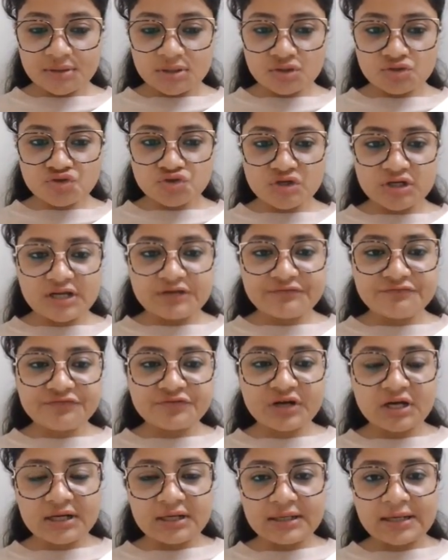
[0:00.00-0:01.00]
So
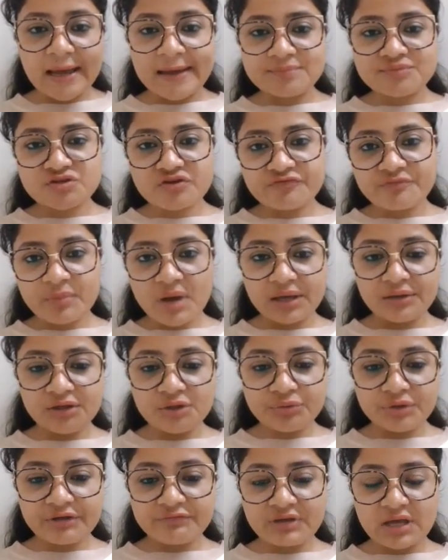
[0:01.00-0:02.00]
different types of
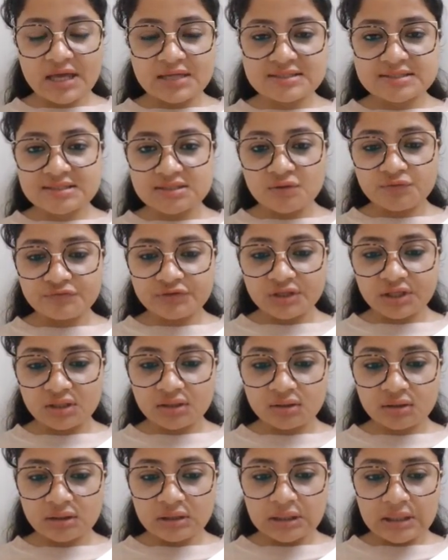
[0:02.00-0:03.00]
minutiae we can see over
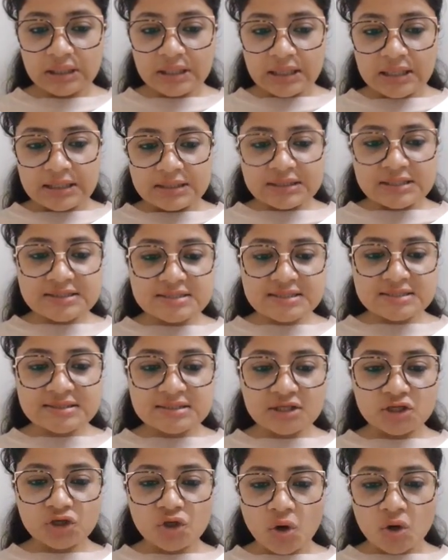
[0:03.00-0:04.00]
here. This is
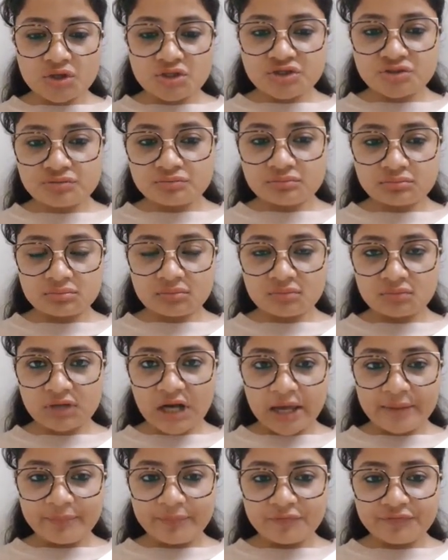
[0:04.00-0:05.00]
a dot
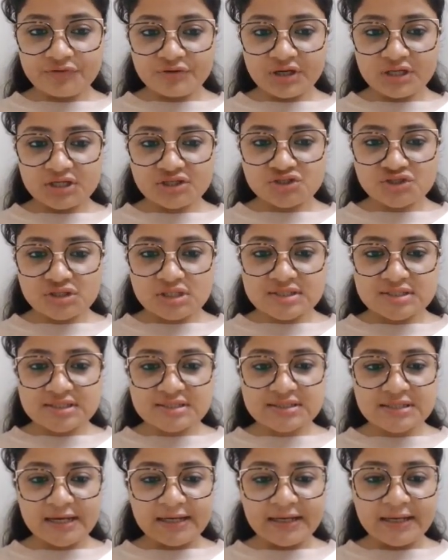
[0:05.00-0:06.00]
type of a ridge. This is
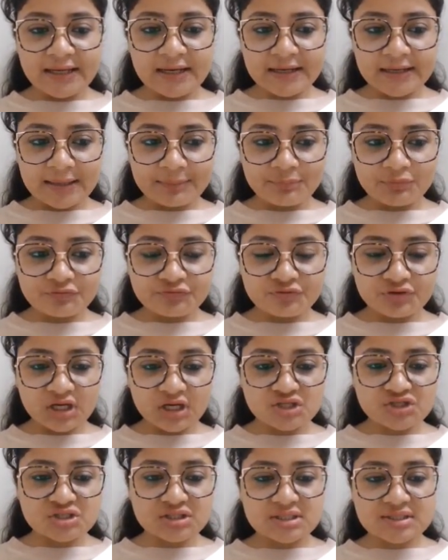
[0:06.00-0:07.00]
an ending type of a
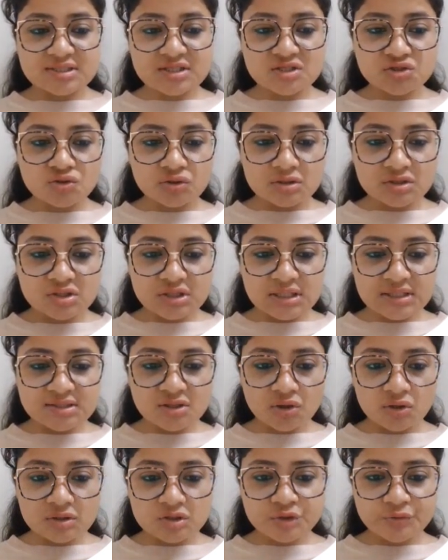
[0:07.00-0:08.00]
ridge. This is all. These are
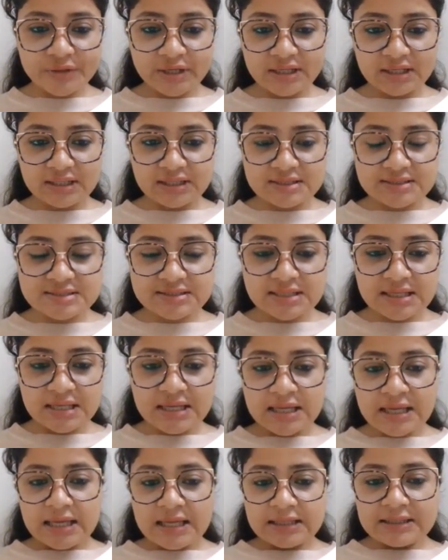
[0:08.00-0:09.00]
also endings.
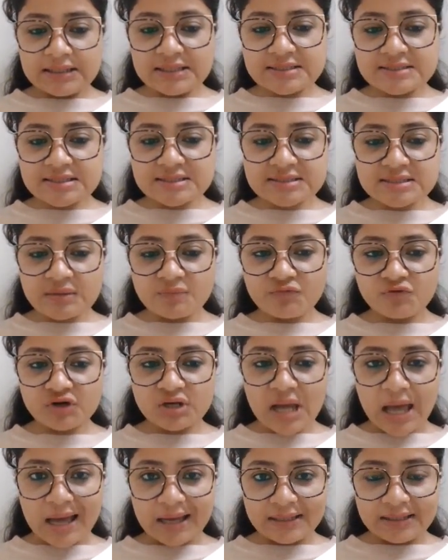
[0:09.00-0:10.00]
These are somewhat
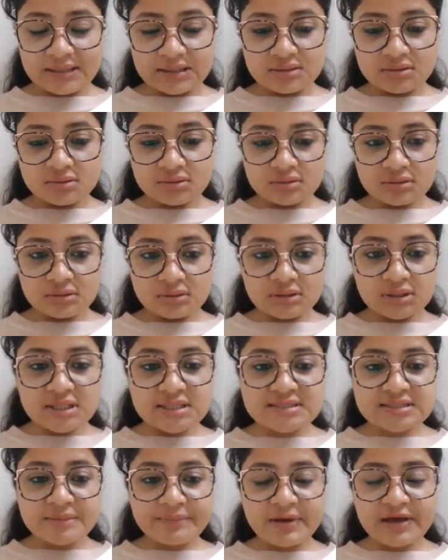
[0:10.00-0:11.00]
eye.
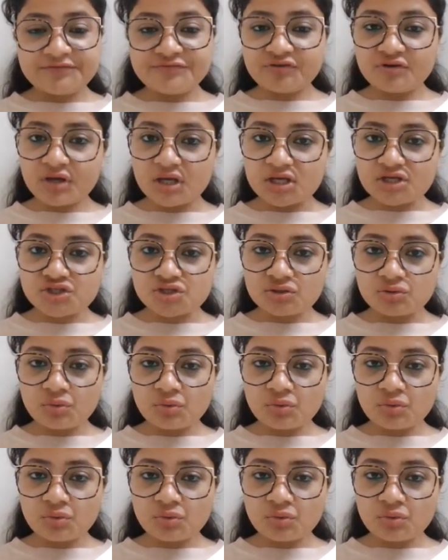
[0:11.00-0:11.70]
These are bifurcation.